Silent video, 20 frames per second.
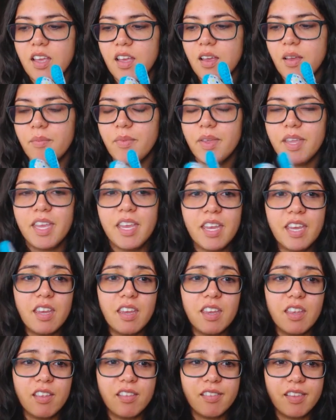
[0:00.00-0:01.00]

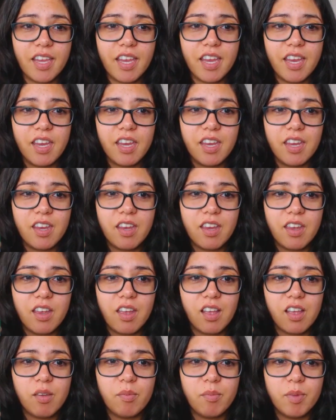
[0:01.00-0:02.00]
He is a
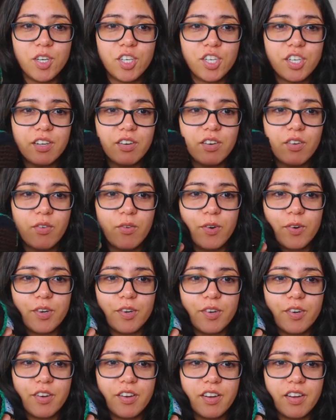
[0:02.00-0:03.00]
commission order.